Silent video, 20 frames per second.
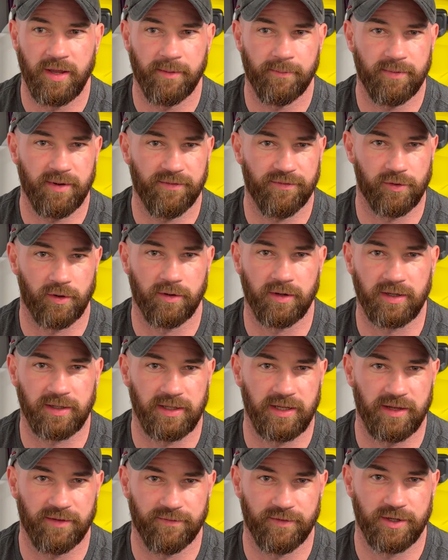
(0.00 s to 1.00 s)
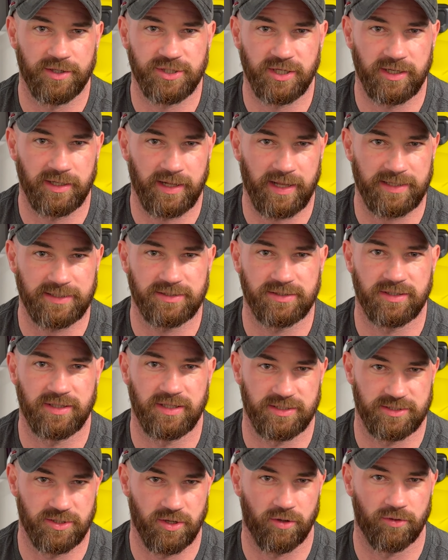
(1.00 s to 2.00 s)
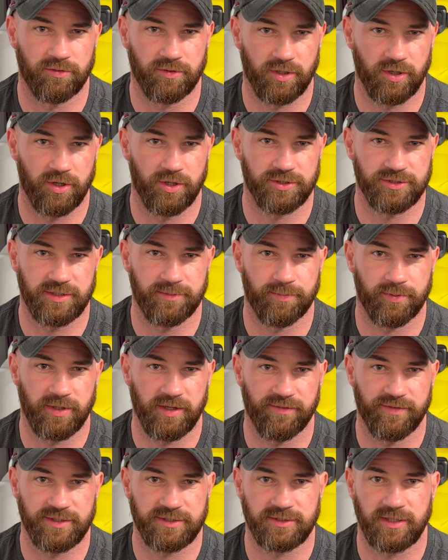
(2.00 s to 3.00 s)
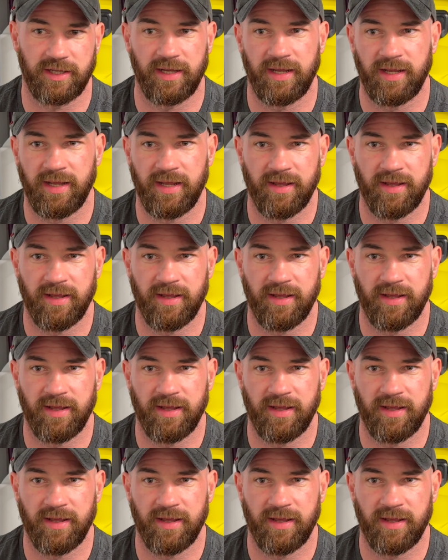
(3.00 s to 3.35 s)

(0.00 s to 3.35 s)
but if you're on clear virgin glass that's non-coated previously,